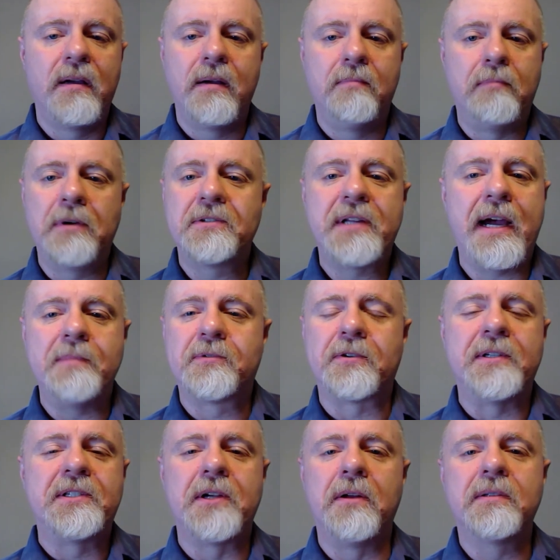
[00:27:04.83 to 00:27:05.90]
Most times
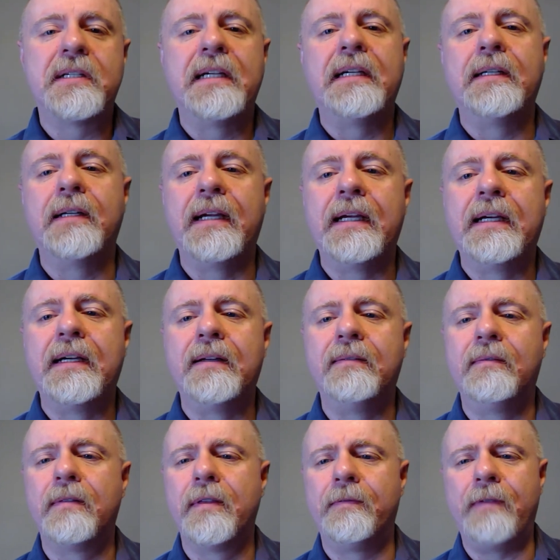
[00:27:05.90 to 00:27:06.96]
resulting
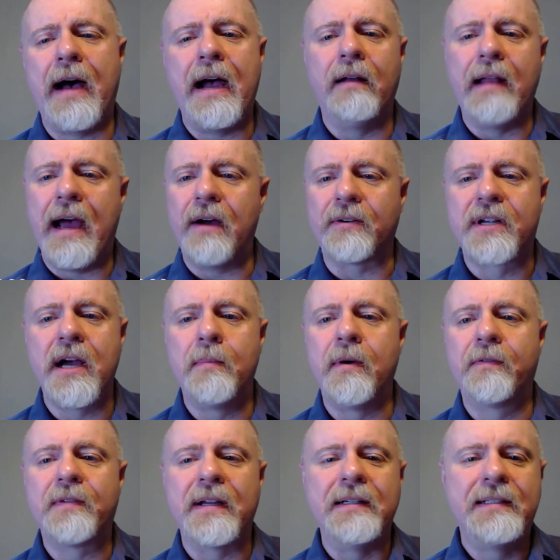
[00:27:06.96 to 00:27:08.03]
in the vile outcome
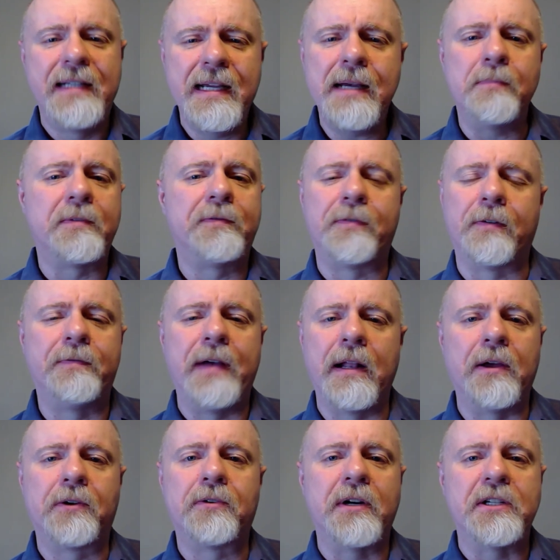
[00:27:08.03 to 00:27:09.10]
of contempt for fellow
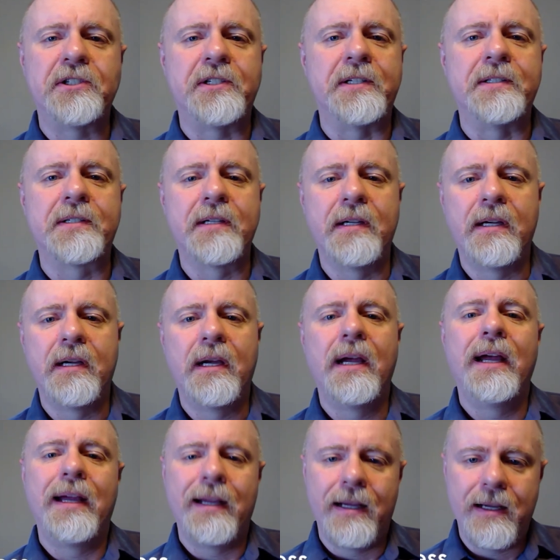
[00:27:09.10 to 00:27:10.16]
Christians
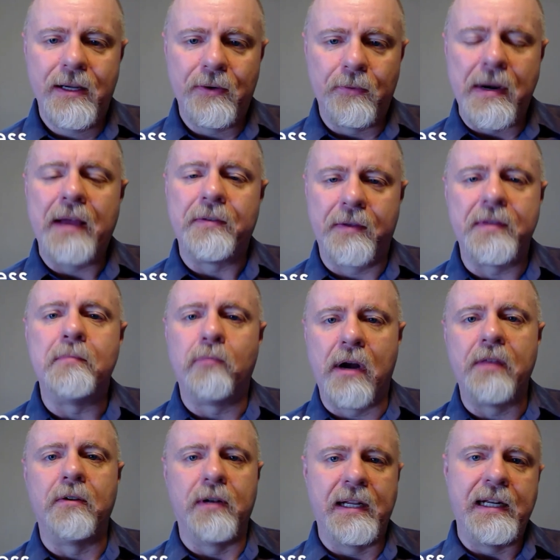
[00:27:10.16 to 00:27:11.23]
rather than
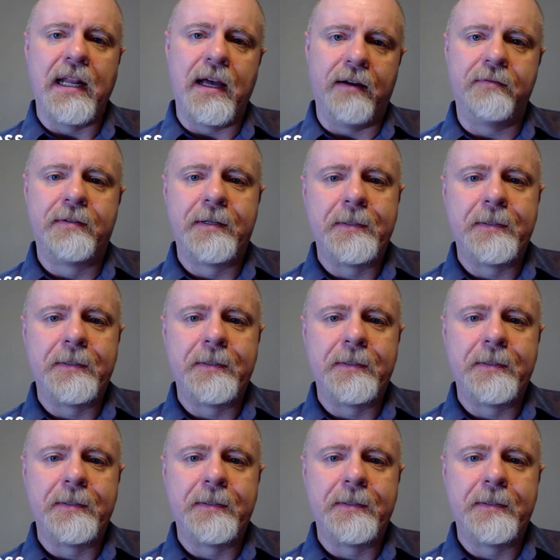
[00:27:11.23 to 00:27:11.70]
brotherly love.